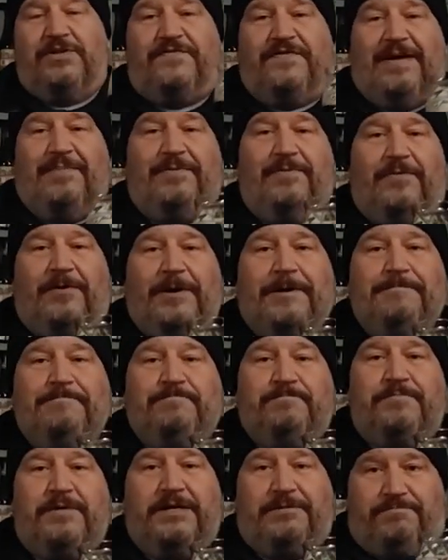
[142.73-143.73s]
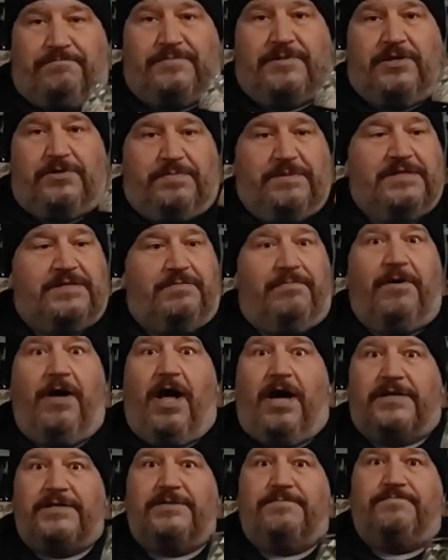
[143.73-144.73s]
it's February, but there's been some
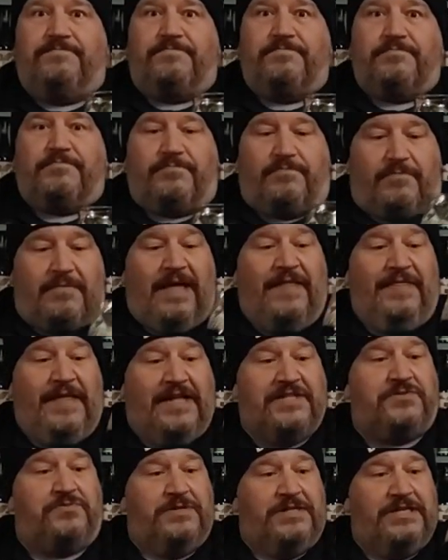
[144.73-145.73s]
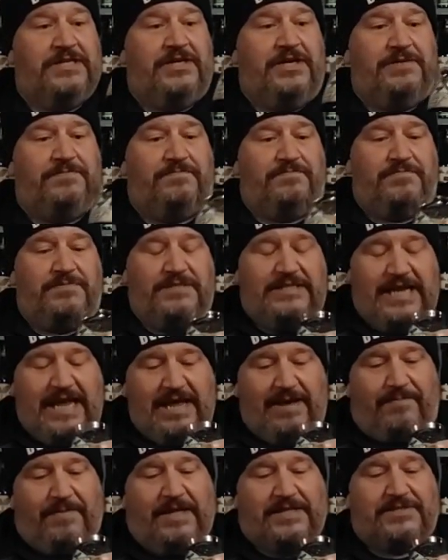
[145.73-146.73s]
Bocks. And that's really good.
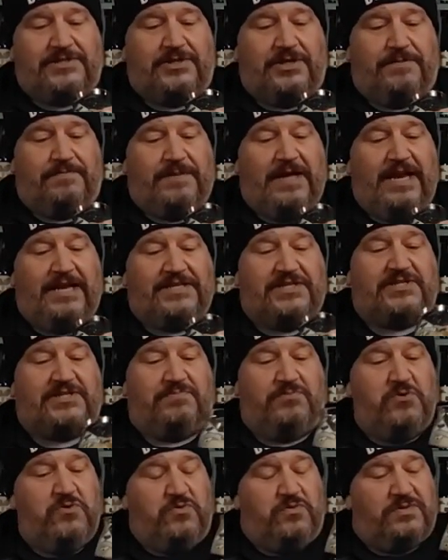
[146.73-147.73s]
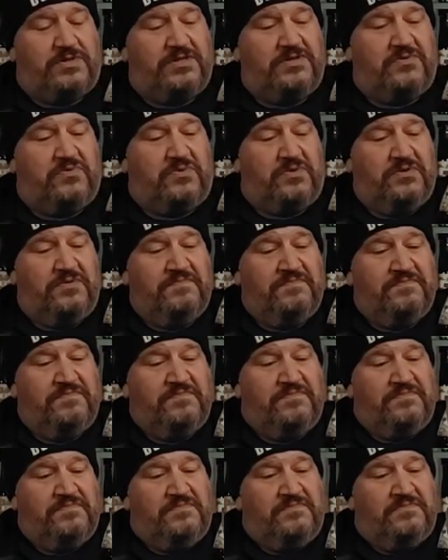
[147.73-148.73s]
Damn, that's good. That is smooth, too.
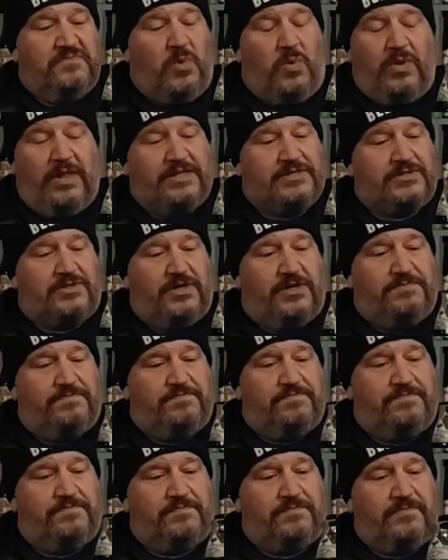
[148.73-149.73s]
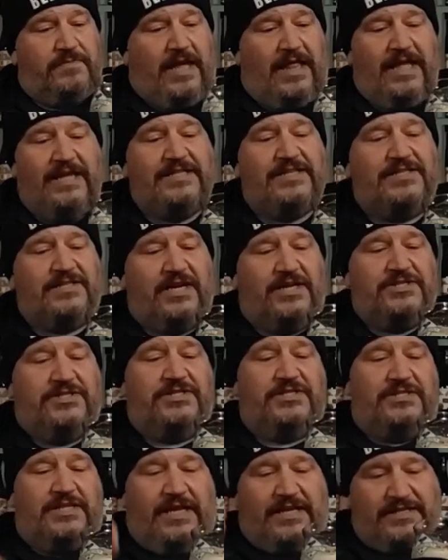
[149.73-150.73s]
Oh, that's good. I like the
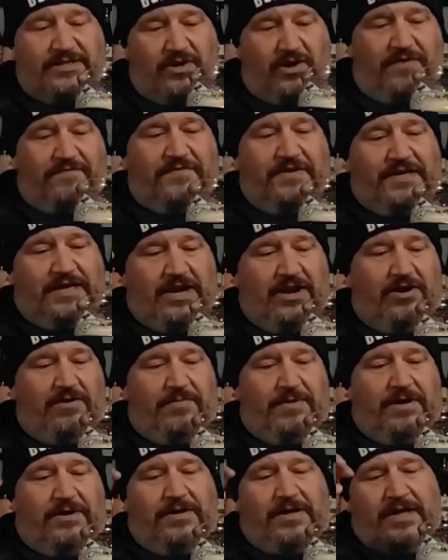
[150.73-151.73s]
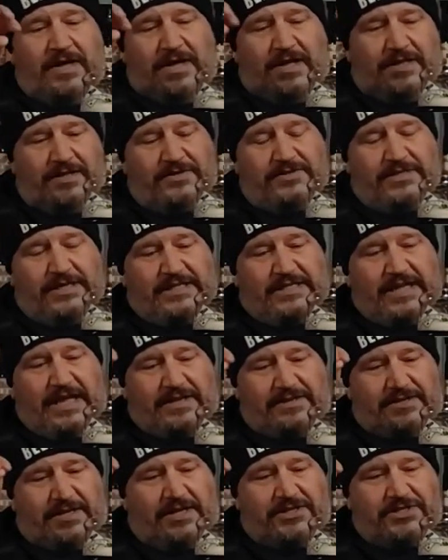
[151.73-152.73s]
touches, that toffee caramel. There's like
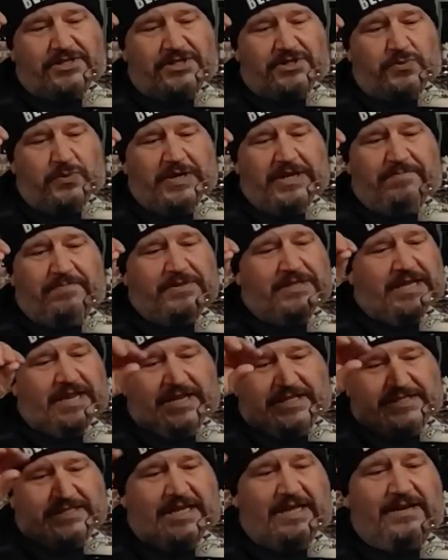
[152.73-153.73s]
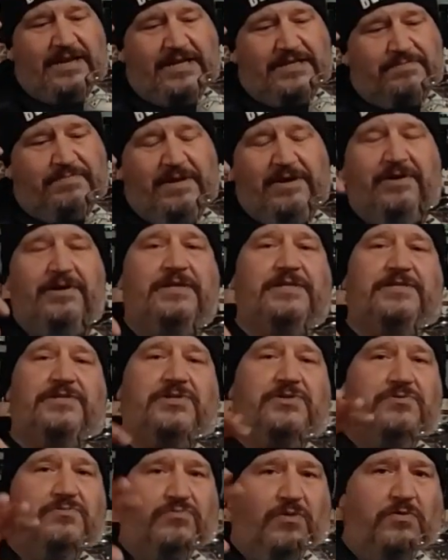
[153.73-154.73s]
that touch of sweet, but then it's that nice bitterness,
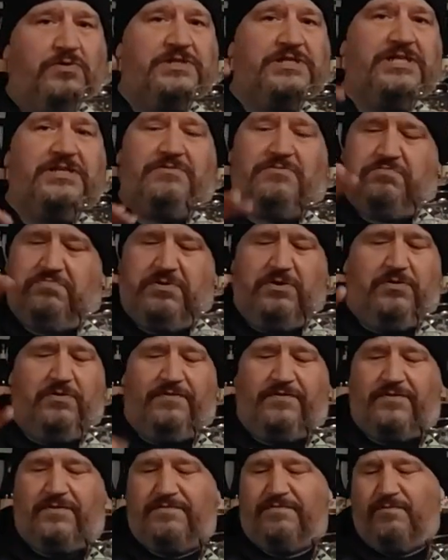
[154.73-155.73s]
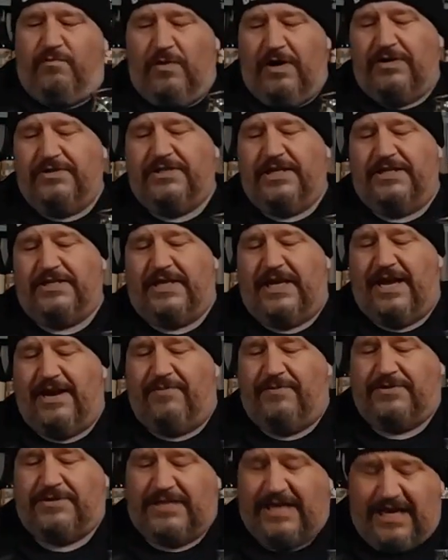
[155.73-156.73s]
too. Roasty, beautiful. Well done,
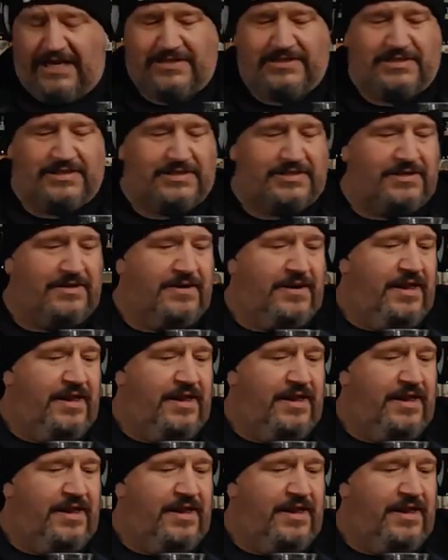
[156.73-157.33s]
Camerons. Excellent.